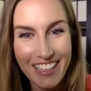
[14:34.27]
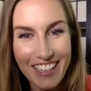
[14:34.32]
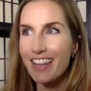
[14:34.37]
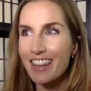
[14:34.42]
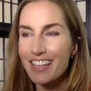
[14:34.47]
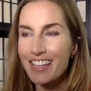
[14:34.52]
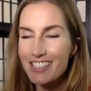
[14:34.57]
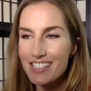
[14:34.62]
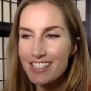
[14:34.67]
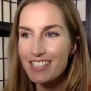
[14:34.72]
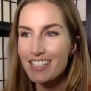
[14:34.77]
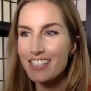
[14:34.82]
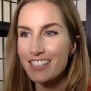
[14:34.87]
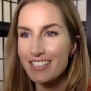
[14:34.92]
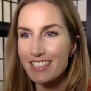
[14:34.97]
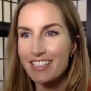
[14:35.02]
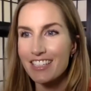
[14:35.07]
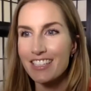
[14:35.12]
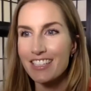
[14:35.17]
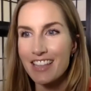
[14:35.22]

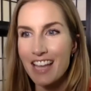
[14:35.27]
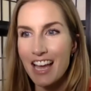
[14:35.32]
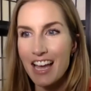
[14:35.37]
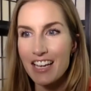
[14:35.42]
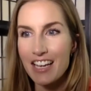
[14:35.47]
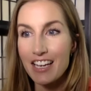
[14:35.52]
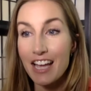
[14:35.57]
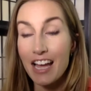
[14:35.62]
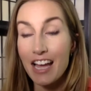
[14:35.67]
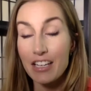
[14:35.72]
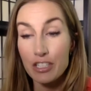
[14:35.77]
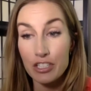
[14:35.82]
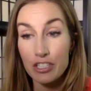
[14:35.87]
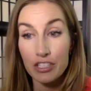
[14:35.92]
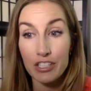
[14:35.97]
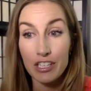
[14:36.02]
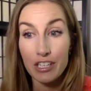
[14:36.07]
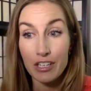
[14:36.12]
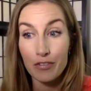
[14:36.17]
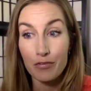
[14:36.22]
that
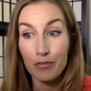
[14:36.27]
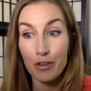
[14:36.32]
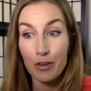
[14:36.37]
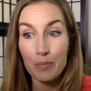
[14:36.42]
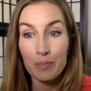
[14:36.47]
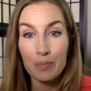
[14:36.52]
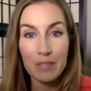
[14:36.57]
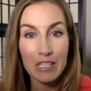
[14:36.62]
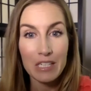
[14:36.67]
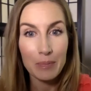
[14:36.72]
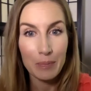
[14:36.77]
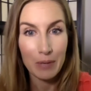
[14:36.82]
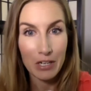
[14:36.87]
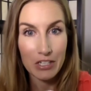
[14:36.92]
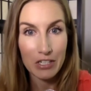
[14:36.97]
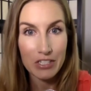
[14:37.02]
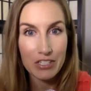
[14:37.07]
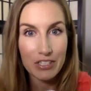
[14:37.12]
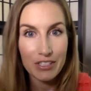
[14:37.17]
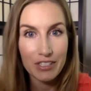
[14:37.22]
actually, for me
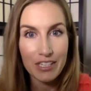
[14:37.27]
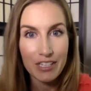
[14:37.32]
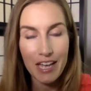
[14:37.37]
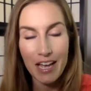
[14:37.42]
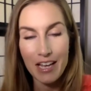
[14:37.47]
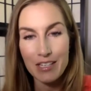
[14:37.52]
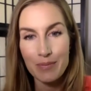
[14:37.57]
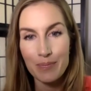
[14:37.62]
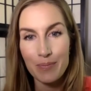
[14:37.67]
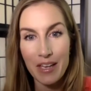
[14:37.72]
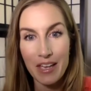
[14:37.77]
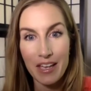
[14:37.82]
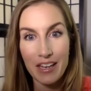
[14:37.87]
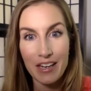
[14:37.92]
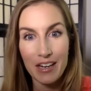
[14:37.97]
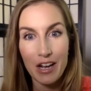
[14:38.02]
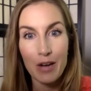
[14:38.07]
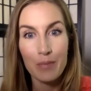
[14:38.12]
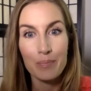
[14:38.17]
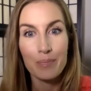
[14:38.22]
personally, has
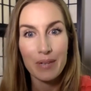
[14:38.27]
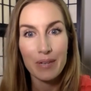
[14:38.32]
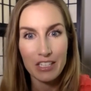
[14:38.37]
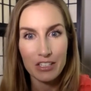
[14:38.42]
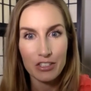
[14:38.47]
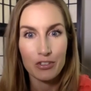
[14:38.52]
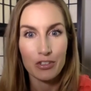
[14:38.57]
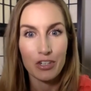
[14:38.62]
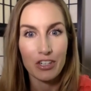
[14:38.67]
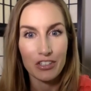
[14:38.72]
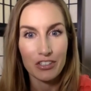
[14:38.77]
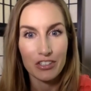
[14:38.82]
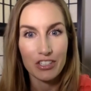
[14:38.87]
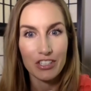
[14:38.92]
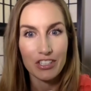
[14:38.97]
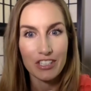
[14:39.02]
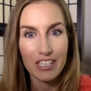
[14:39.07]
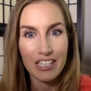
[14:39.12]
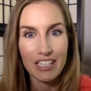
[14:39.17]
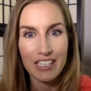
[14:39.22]
been a big
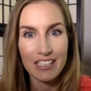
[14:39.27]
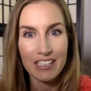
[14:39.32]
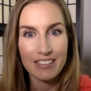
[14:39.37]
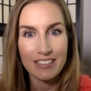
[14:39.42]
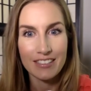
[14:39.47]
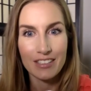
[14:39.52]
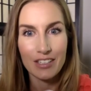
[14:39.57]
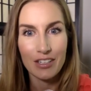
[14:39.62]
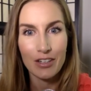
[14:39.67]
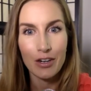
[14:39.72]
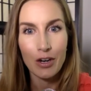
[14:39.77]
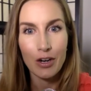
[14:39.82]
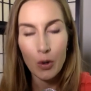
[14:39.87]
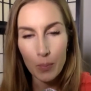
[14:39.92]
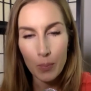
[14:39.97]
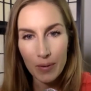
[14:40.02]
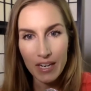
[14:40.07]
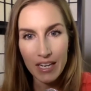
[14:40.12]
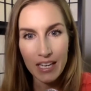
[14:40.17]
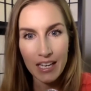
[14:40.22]
struggle, is
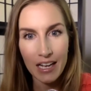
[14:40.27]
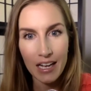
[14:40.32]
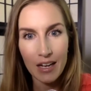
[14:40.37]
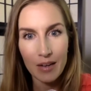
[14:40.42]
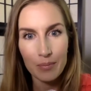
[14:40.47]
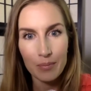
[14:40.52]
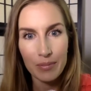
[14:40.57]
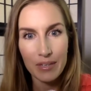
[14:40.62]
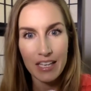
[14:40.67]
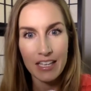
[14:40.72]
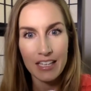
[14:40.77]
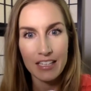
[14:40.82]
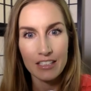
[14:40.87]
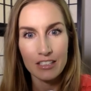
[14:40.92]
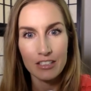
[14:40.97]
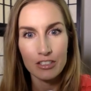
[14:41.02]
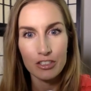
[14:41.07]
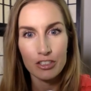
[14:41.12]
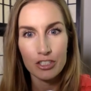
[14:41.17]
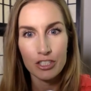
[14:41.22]
opening up
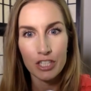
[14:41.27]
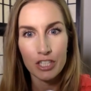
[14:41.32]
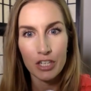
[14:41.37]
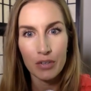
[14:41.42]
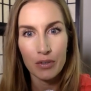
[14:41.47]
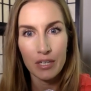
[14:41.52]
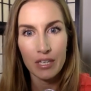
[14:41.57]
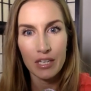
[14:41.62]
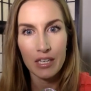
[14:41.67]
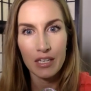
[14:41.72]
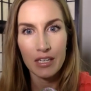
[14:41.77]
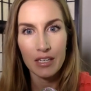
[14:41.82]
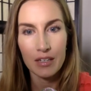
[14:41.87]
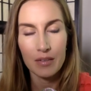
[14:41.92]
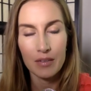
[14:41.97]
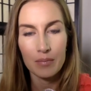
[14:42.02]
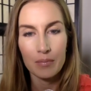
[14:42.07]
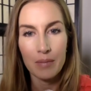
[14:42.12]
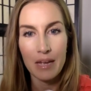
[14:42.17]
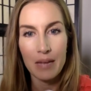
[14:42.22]
and showing
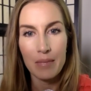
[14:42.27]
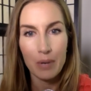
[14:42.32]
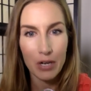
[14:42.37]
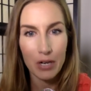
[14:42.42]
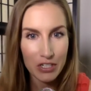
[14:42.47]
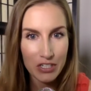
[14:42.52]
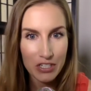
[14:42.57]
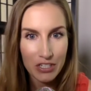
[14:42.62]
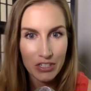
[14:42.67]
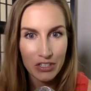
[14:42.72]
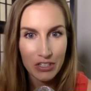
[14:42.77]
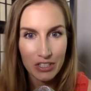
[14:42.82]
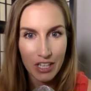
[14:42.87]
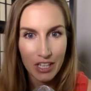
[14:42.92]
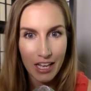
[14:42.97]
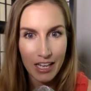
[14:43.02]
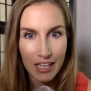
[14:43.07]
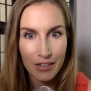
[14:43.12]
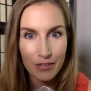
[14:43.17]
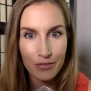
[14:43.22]
my personal
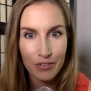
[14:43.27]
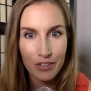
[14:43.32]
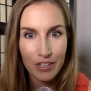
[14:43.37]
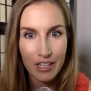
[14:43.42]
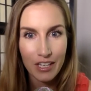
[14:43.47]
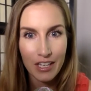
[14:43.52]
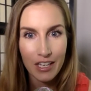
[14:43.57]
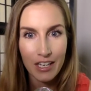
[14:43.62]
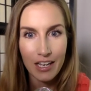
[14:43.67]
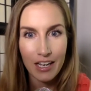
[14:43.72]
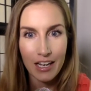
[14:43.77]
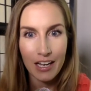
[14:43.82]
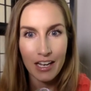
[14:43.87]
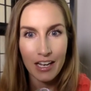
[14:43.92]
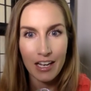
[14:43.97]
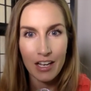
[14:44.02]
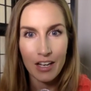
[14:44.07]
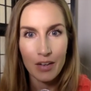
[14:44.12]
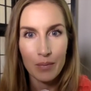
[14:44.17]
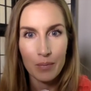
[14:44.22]
life.
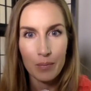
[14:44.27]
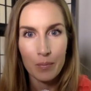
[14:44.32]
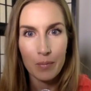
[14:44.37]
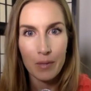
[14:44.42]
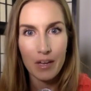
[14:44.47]
I